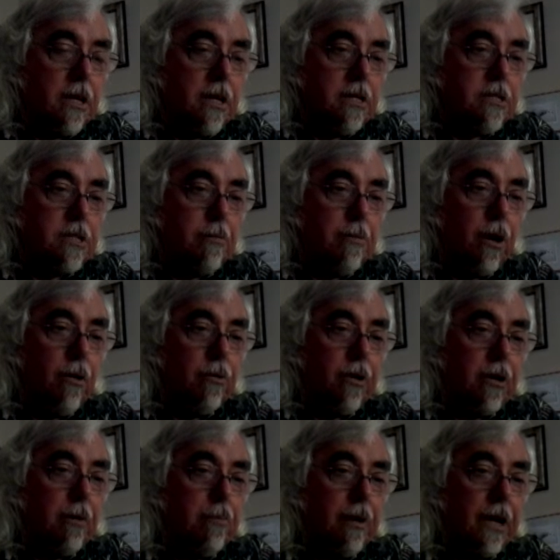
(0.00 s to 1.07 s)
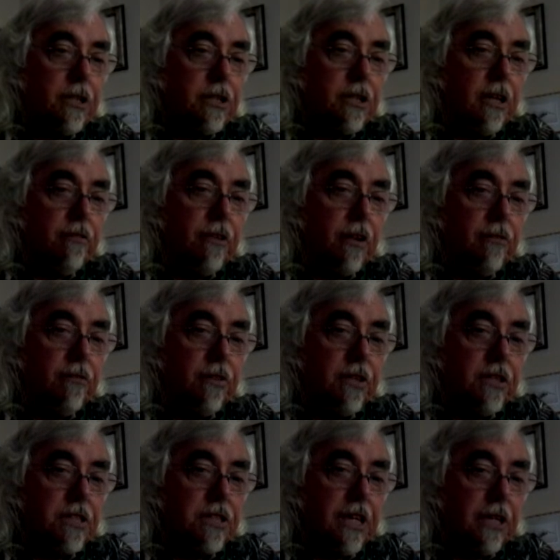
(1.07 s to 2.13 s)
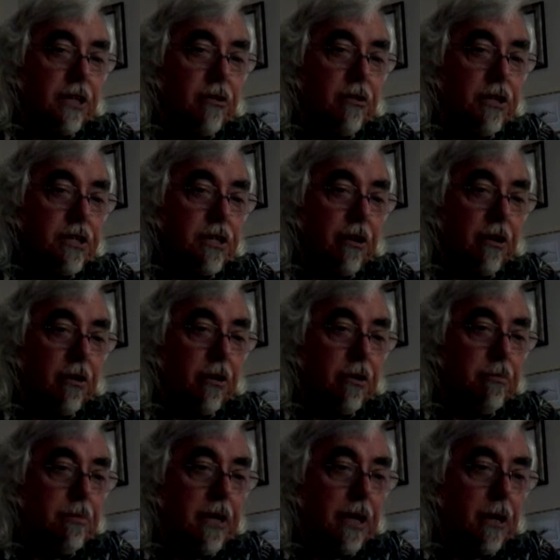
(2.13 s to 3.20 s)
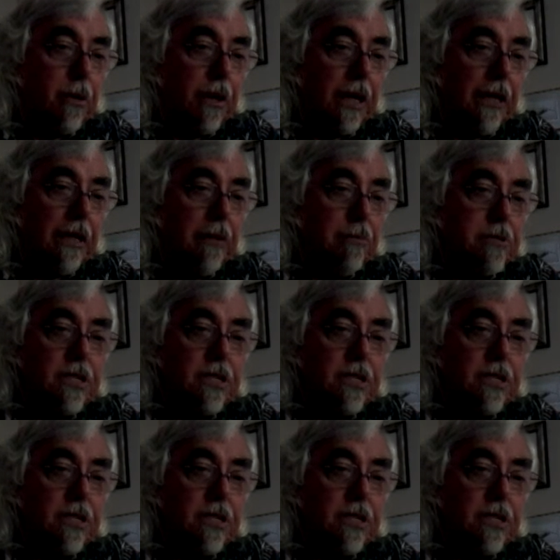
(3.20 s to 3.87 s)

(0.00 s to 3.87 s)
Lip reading: Somehow the compassion I felt for this sad creature allowed me a quick glimpse